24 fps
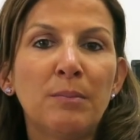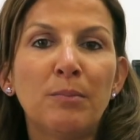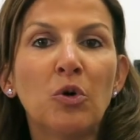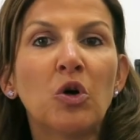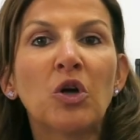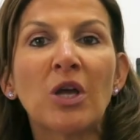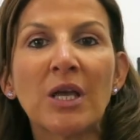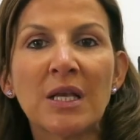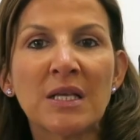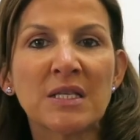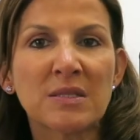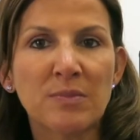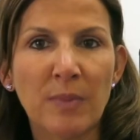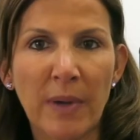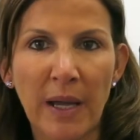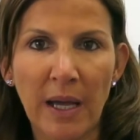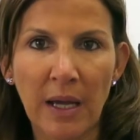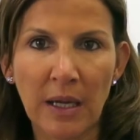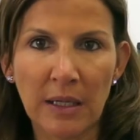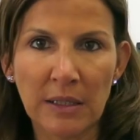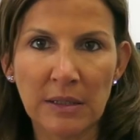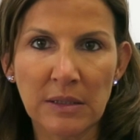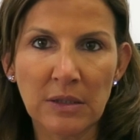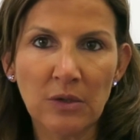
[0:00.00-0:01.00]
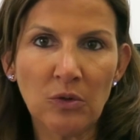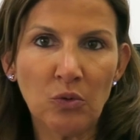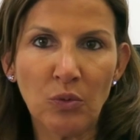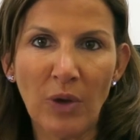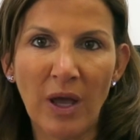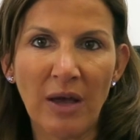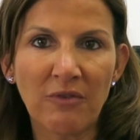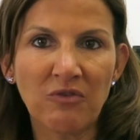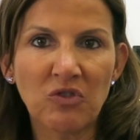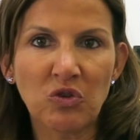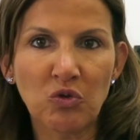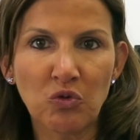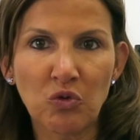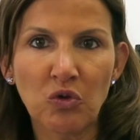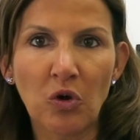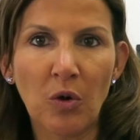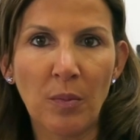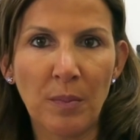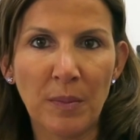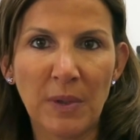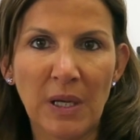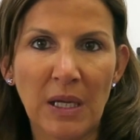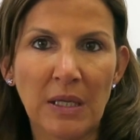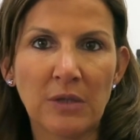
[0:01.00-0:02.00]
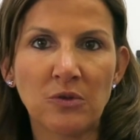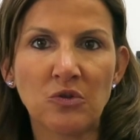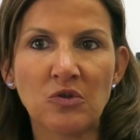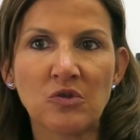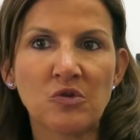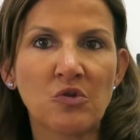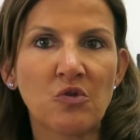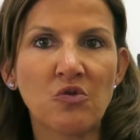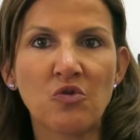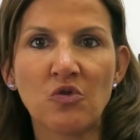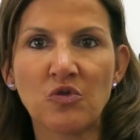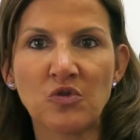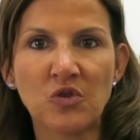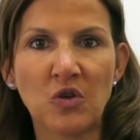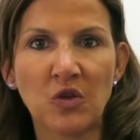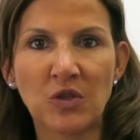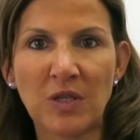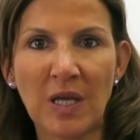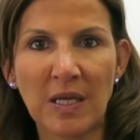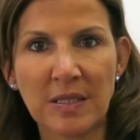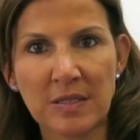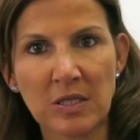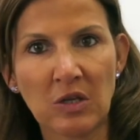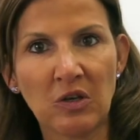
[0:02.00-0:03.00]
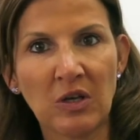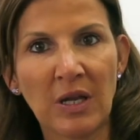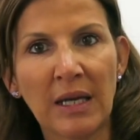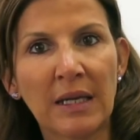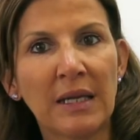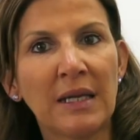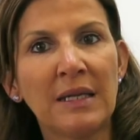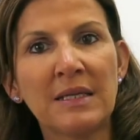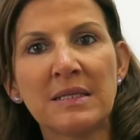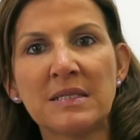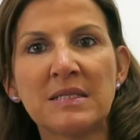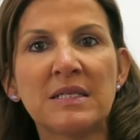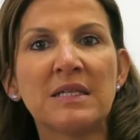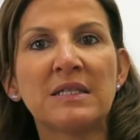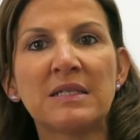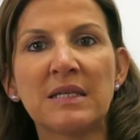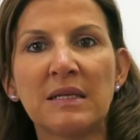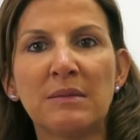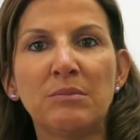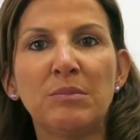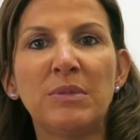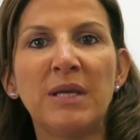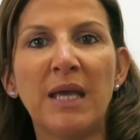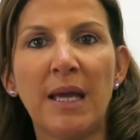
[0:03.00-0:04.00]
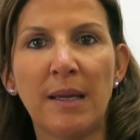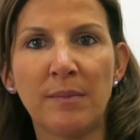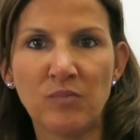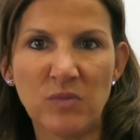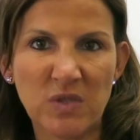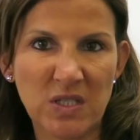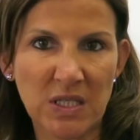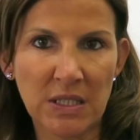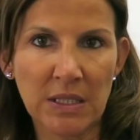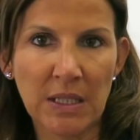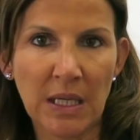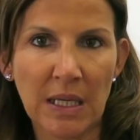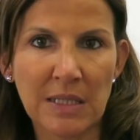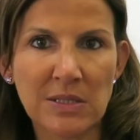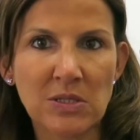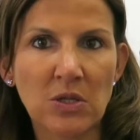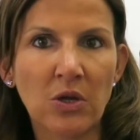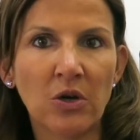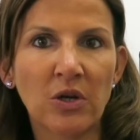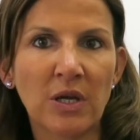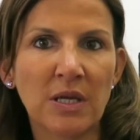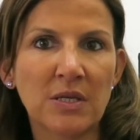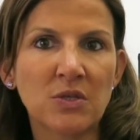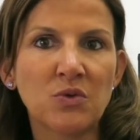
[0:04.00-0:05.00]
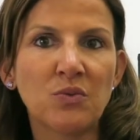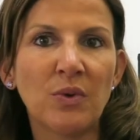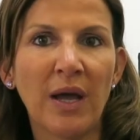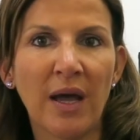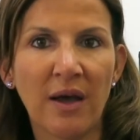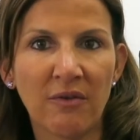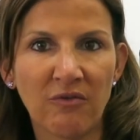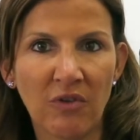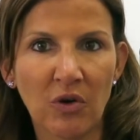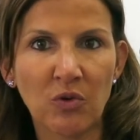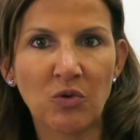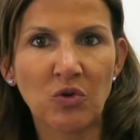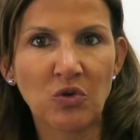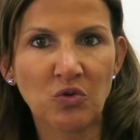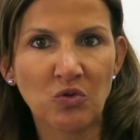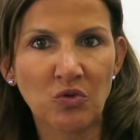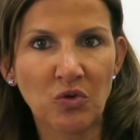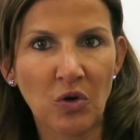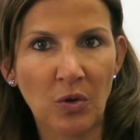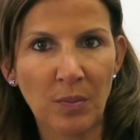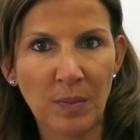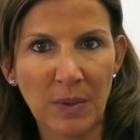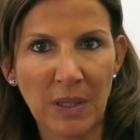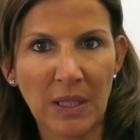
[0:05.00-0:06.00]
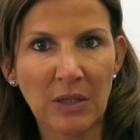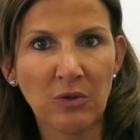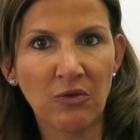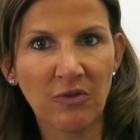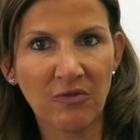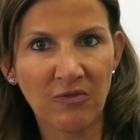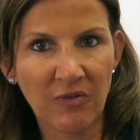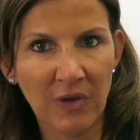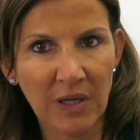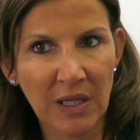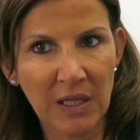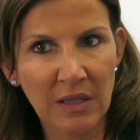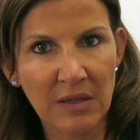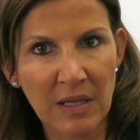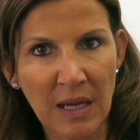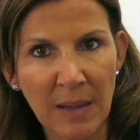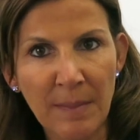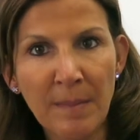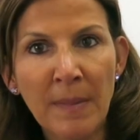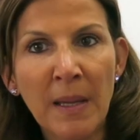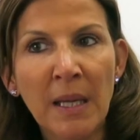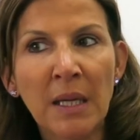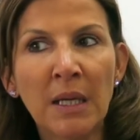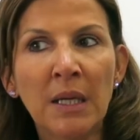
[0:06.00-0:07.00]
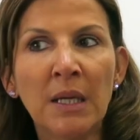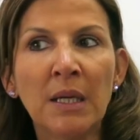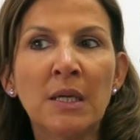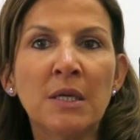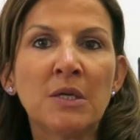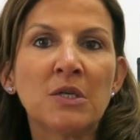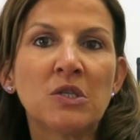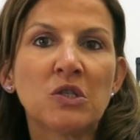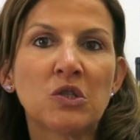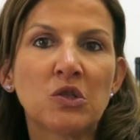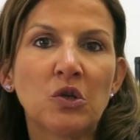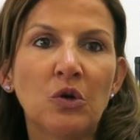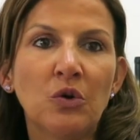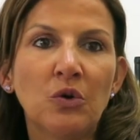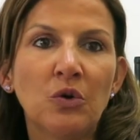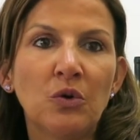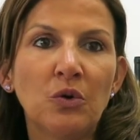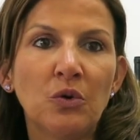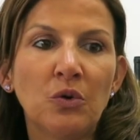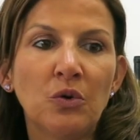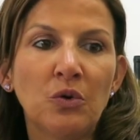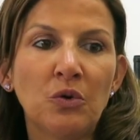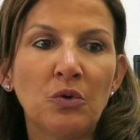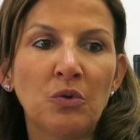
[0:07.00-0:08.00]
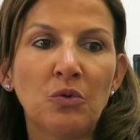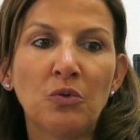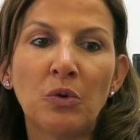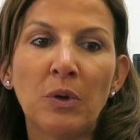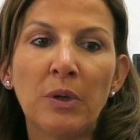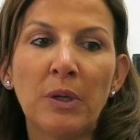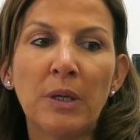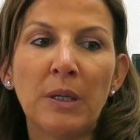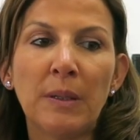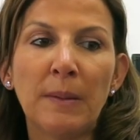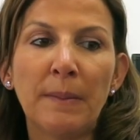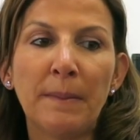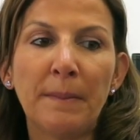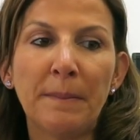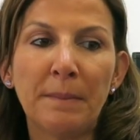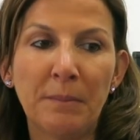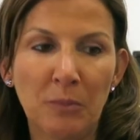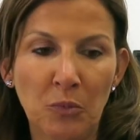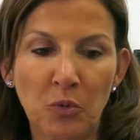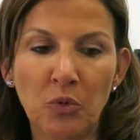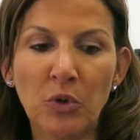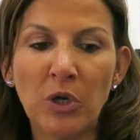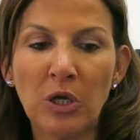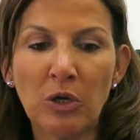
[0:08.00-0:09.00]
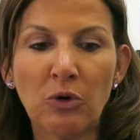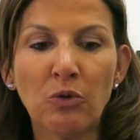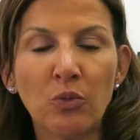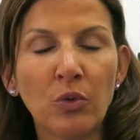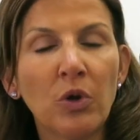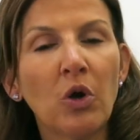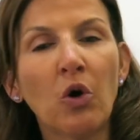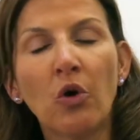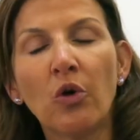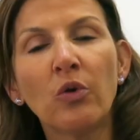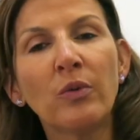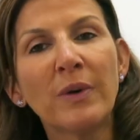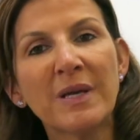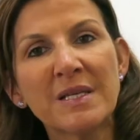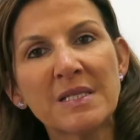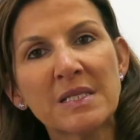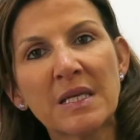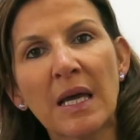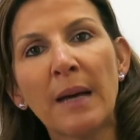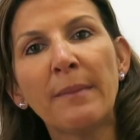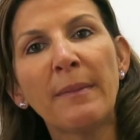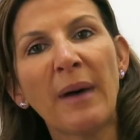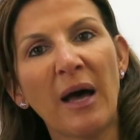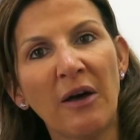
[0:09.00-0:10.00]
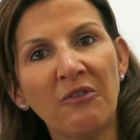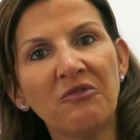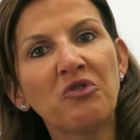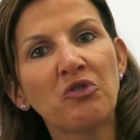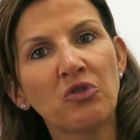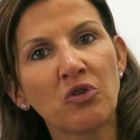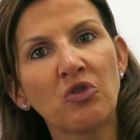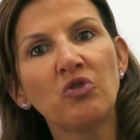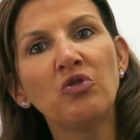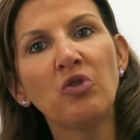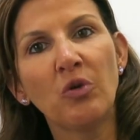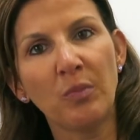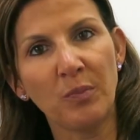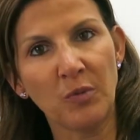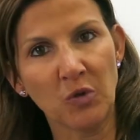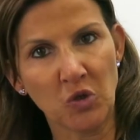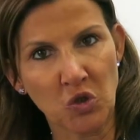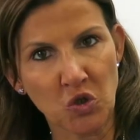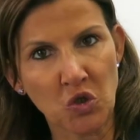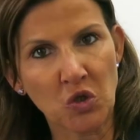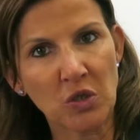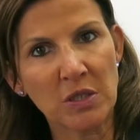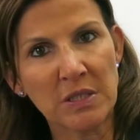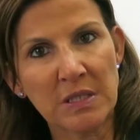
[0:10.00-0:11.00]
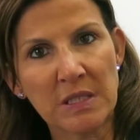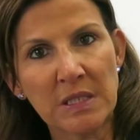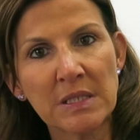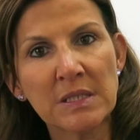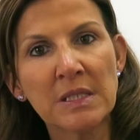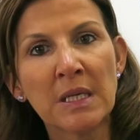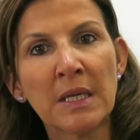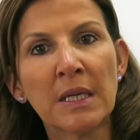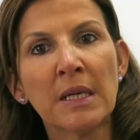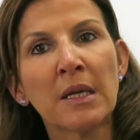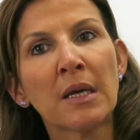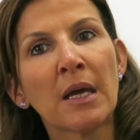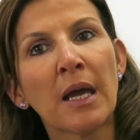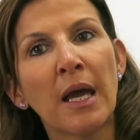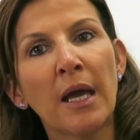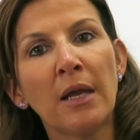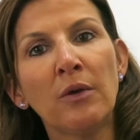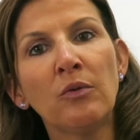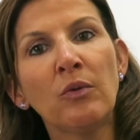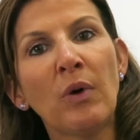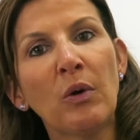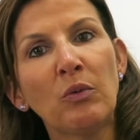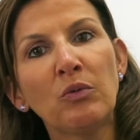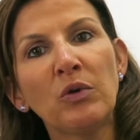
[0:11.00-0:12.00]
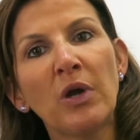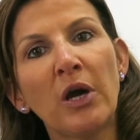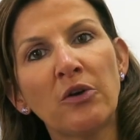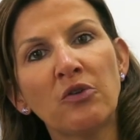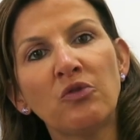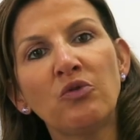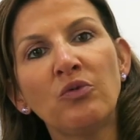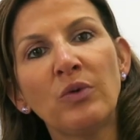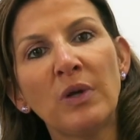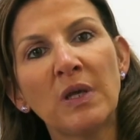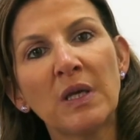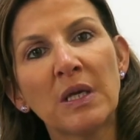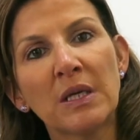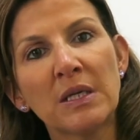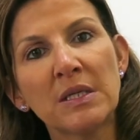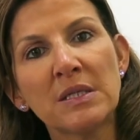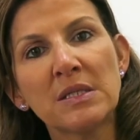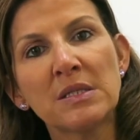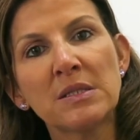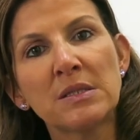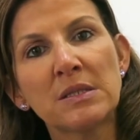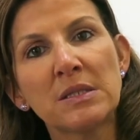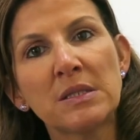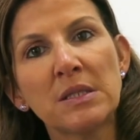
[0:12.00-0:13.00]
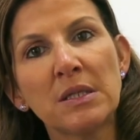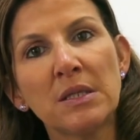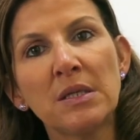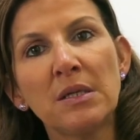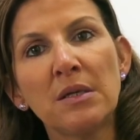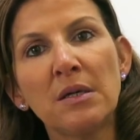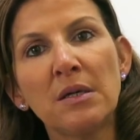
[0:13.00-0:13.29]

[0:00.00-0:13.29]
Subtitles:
bookings behind it. We have a tour operator, so those hotels are not going to sit and be empty as long as we have our tour operator filling them. So we always come after good opportunities, and what we are doing is